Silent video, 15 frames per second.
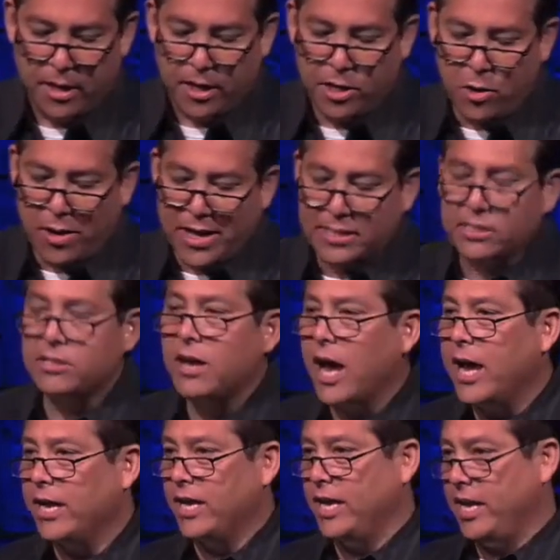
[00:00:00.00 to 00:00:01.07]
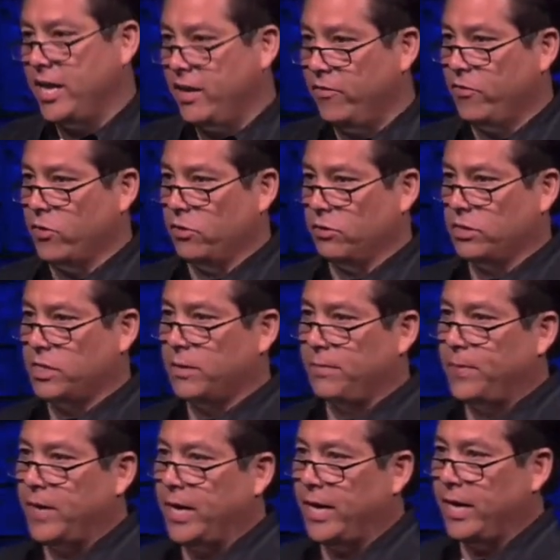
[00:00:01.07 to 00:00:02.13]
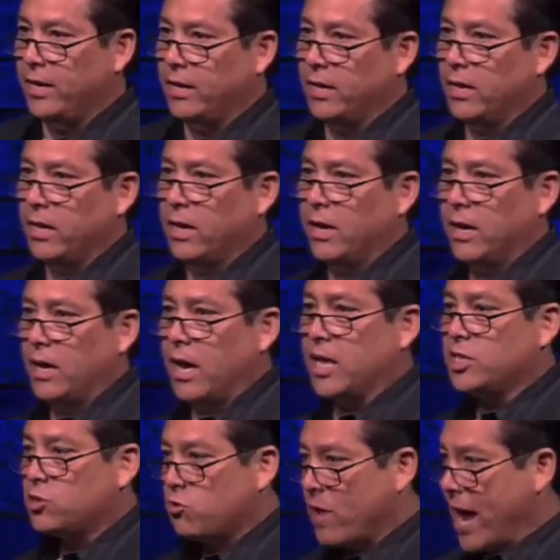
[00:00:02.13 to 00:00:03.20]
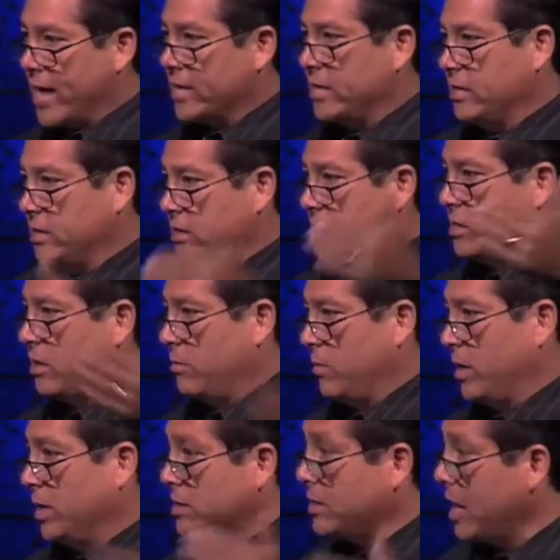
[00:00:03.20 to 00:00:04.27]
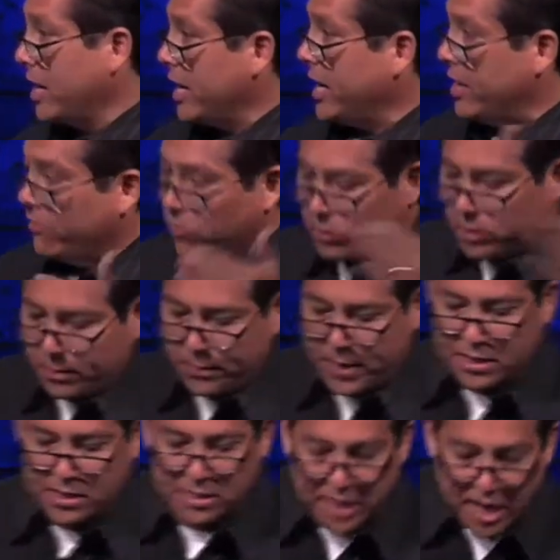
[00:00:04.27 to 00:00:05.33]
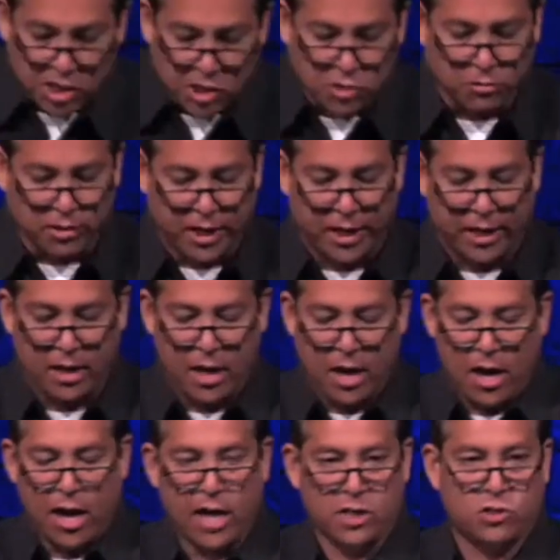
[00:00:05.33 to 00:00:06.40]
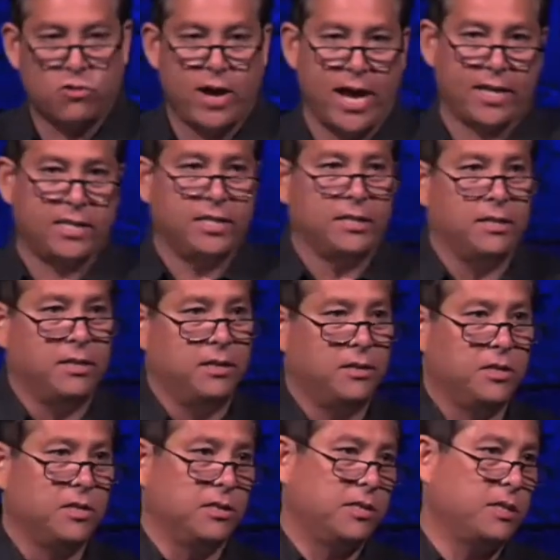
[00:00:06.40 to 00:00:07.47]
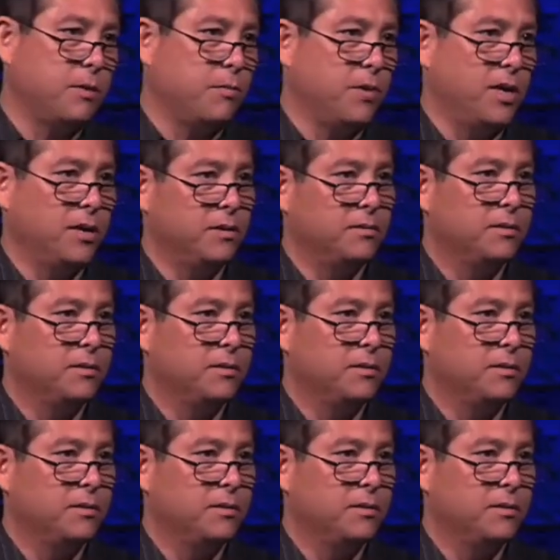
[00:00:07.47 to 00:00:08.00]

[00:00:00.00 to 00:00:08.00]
You know, it's not evil to be attracted to someone. It's not evil to be sexually attracted to someone.